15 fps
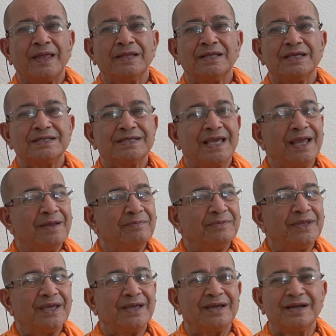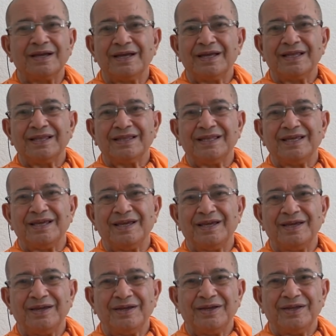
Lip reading: The same thing the